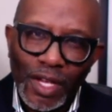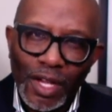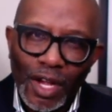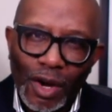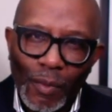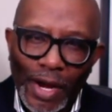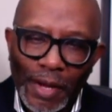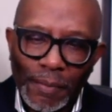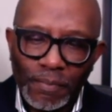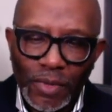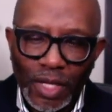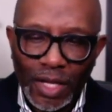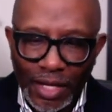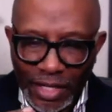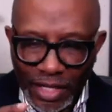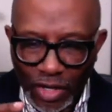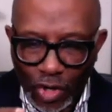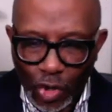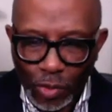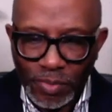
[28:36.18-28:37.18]
All right.
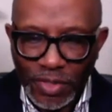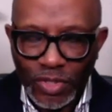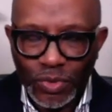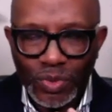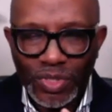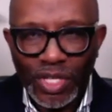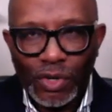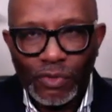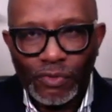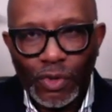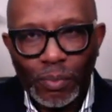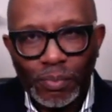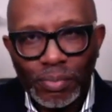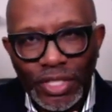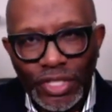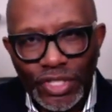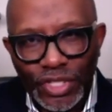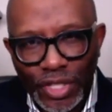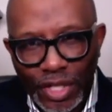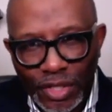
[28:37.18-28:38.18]
Again, I hope this was helpful.
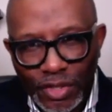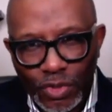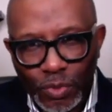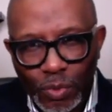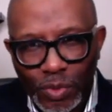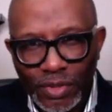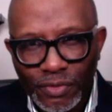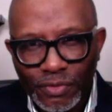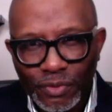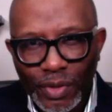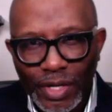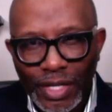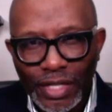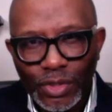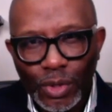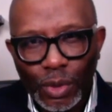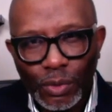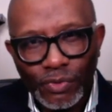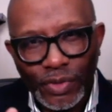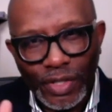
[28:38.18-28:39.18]
Please share this with a friend.
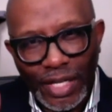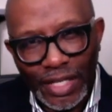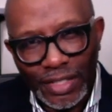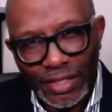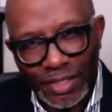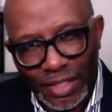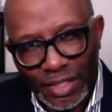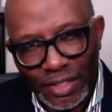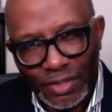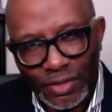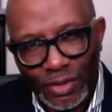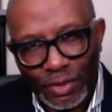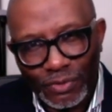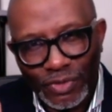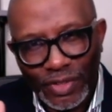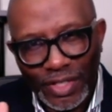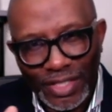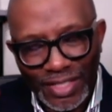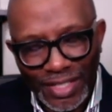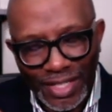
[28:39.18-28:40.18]
Don't forget to don't
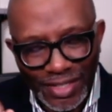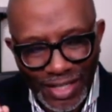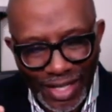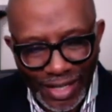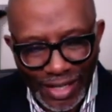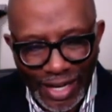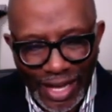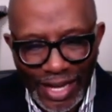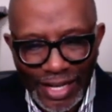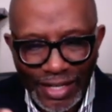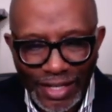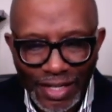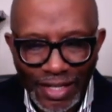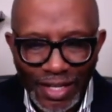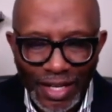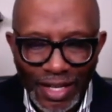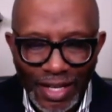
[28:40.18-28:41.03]
forget to hit that like.